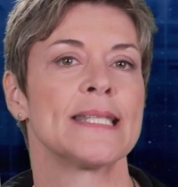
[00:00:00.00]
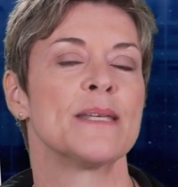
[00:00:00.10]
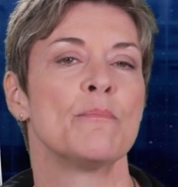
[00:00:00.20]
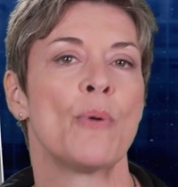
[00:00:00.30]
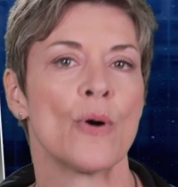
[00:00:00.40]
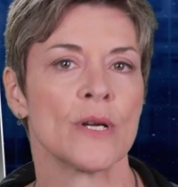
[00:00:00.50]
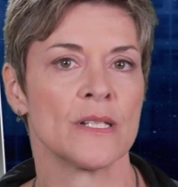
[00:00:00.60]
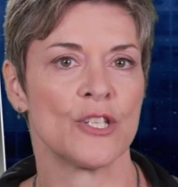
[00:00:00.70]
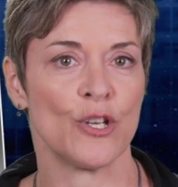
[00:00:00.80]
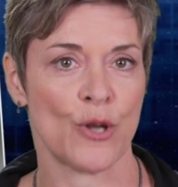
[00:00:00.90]
It's
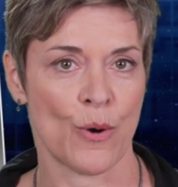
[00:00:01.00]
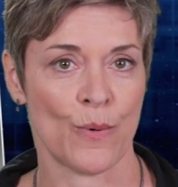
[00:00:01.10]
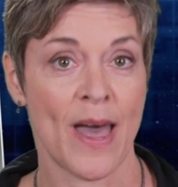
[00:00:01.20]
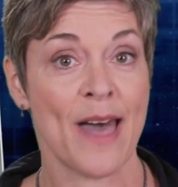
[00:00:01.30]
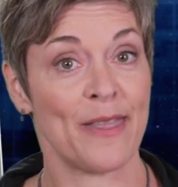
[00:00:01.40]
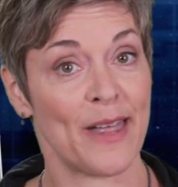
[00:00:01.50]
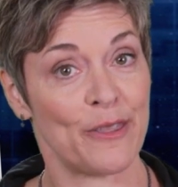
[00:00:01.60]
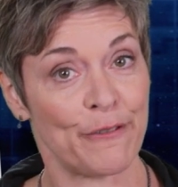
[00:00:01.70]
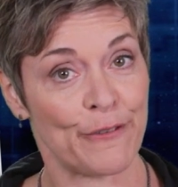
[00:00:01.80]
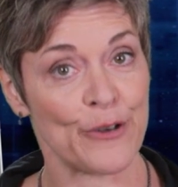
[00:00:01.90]
important to know
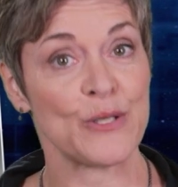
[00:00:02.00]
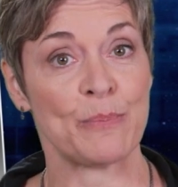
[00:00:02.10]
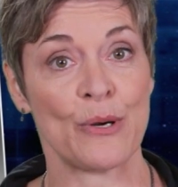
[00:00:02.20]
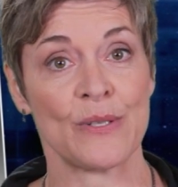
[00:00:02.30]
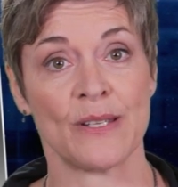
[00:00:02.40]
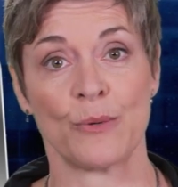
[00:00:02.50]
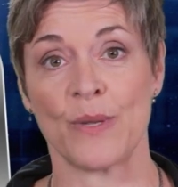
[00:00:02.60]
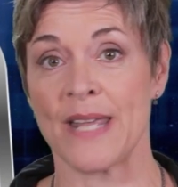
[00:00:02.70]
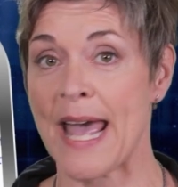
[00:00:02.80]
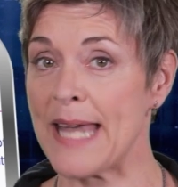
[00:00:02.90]
that the first person
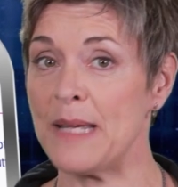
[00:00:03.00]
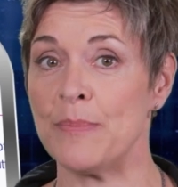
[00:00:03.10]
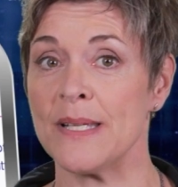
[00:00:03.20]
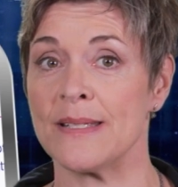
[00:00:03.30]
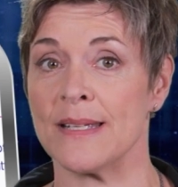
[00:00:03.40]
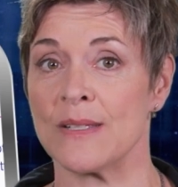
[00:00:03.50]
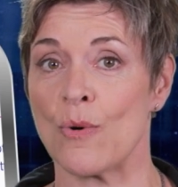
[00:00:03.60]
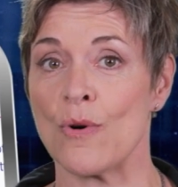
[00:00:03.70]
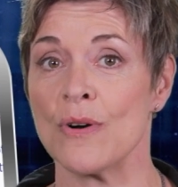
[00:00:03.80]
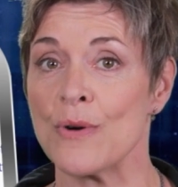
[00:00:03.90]
with any business
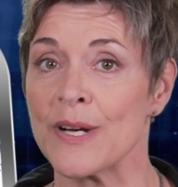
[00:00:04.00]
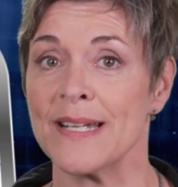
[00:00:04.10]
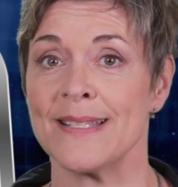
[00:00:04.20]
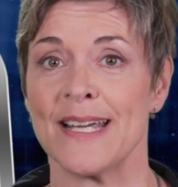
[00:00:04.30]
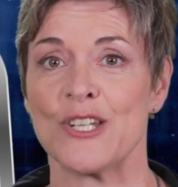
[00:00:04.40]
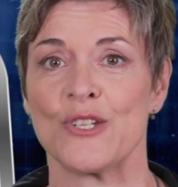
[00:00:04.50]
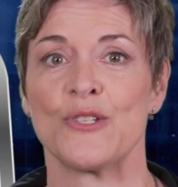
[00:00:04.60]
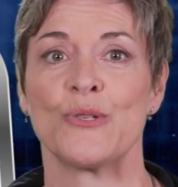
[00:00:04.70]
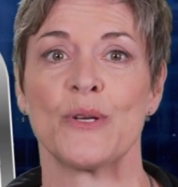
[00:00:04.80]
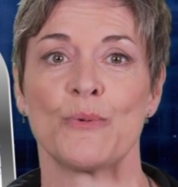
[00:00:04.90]
or
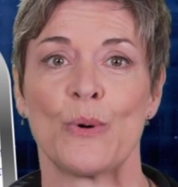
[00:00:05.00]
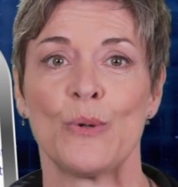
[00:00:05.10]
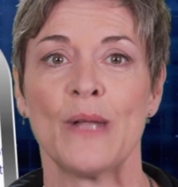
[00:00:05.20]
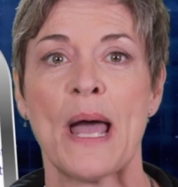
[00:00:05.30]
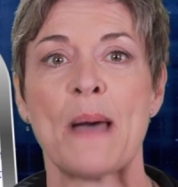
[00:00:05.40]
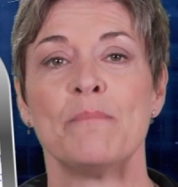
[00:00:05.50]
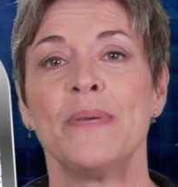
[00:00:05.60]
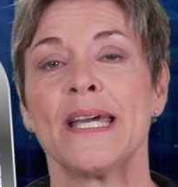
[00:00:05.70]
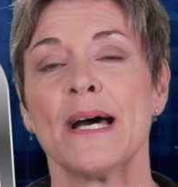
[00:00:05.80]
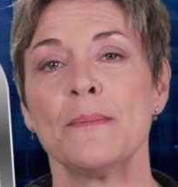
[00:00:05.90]
organization to enroll
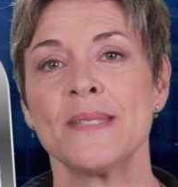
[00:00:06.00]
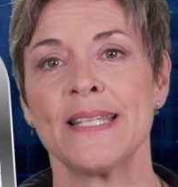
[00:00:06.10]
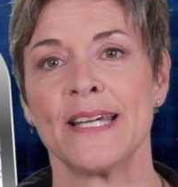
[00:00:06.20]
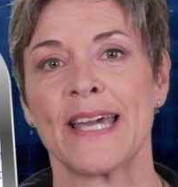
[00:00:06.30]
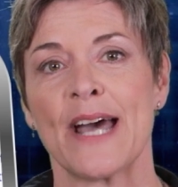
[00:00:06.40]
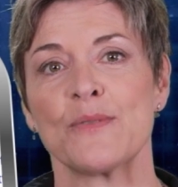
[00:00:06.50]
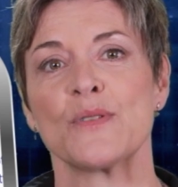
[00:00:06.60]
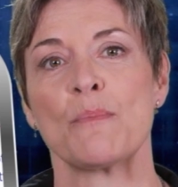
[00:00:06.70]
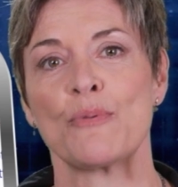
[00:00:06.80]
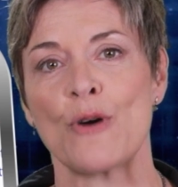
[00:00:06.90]
becomes the
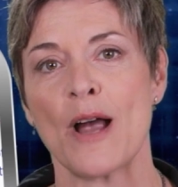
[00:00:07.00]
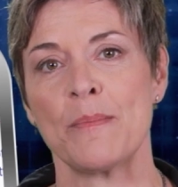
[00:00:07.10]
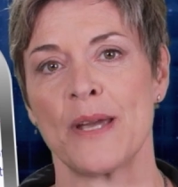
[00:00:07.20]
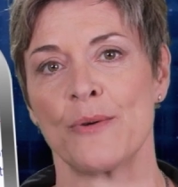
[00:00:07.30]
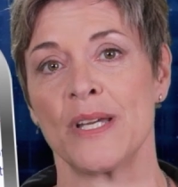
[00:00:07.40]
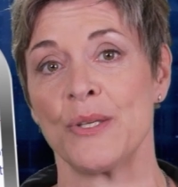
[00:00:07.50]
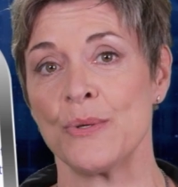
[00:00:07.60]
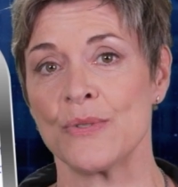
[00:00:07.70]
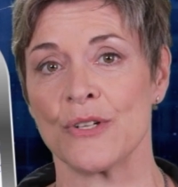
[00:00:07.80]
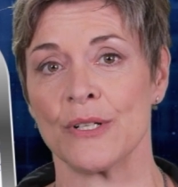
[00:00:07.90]
account's primary
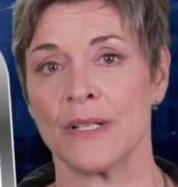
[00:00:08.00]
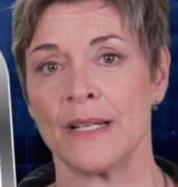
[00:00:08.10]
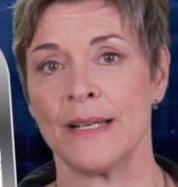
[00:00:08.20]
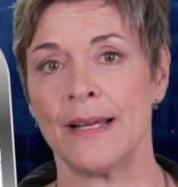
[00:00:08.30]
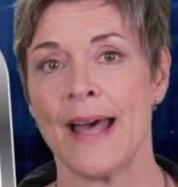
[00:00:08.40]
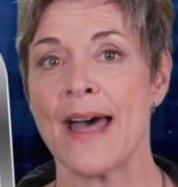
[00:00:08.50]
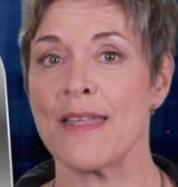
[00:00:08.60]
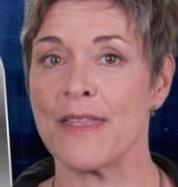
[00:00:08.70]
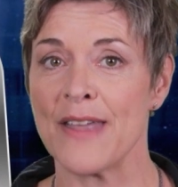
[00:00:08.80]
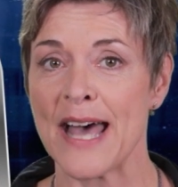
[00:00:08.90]
user.
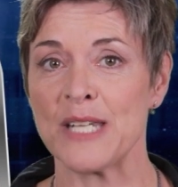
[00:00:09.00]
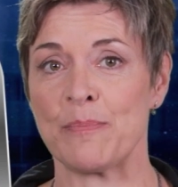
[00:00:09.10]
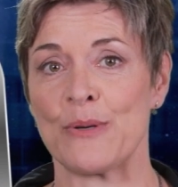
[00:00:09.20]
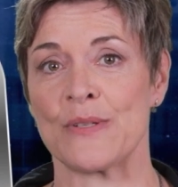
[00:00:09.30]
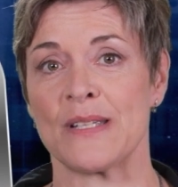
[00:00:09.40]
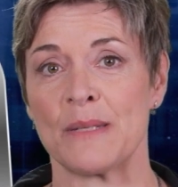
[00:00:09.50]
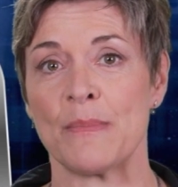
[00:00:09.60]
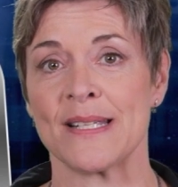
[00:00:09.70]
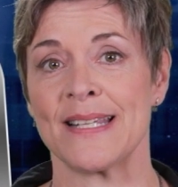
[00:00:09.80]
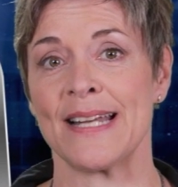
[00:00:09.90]
That
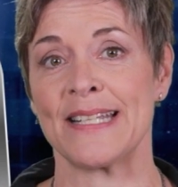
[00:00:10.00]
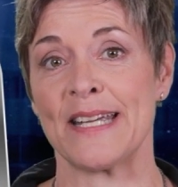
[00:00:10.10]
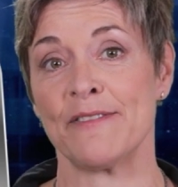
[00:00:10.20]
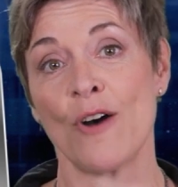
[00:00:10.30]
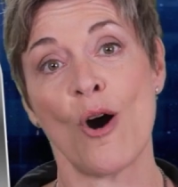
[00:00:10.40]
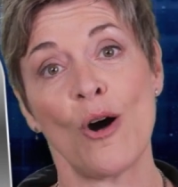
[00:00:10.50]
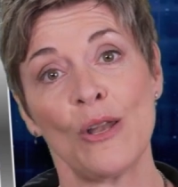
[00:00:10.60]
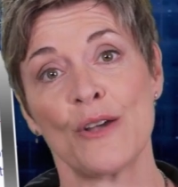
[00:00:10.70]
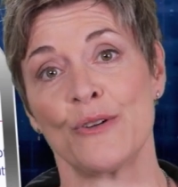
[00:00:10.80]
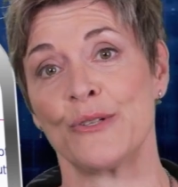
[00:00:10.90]
person must then give
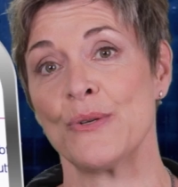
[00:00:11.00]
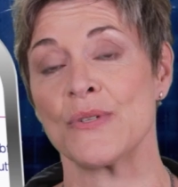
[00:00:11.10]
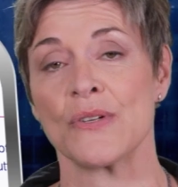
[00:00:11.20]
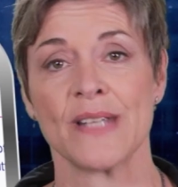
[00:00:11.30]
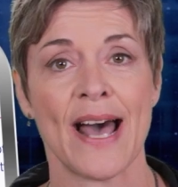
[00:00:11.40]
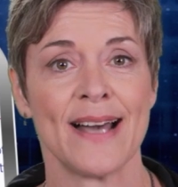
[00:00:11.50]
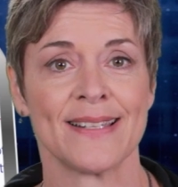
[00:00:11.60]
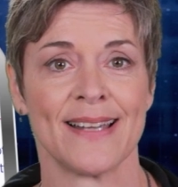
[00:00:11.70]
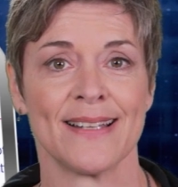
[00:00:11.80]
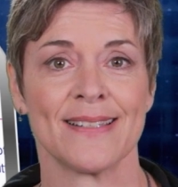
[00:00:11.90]
all other users
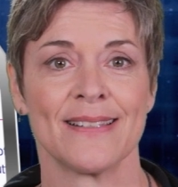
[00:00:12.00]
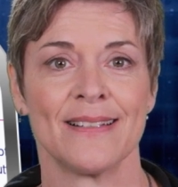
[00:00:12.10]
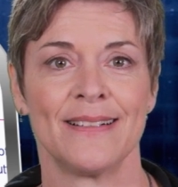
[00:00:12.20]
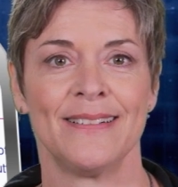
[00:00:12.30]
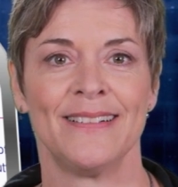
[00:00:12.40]
access.